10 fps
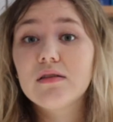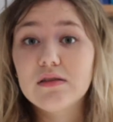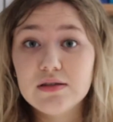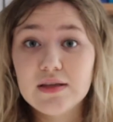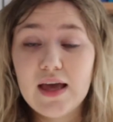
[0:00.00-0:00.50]

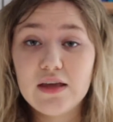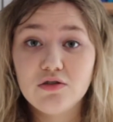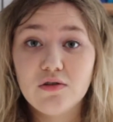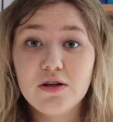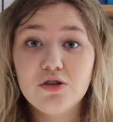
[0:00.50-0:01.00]
just in case
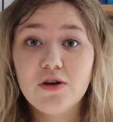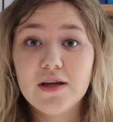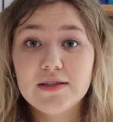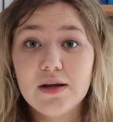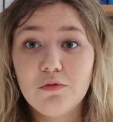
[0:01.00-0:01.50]
you're
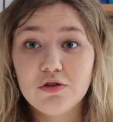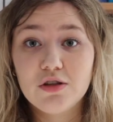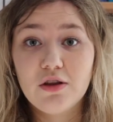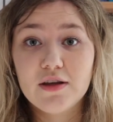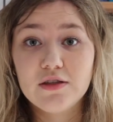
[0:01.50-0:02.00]
interested and want
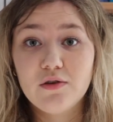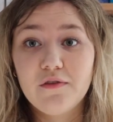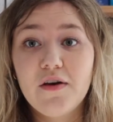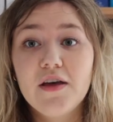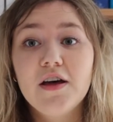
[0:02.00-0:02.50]
to look into it
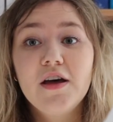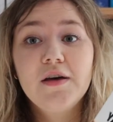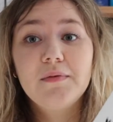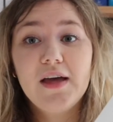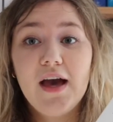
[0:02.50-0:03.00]
further.
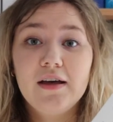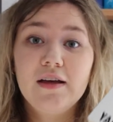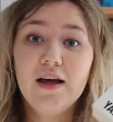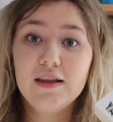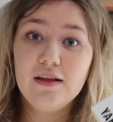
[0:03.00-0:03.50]
But yeah,
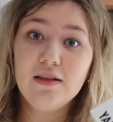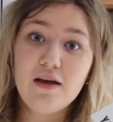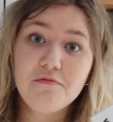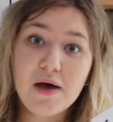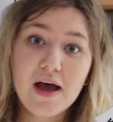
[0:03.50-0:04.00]
A Little
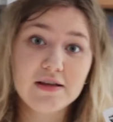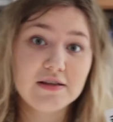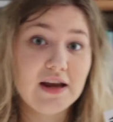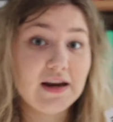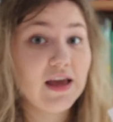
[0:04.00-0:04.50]
Life by Hanya
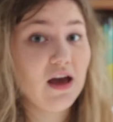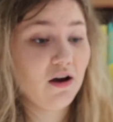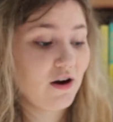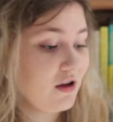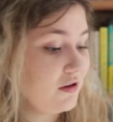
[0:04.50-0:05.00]
Yanagihara.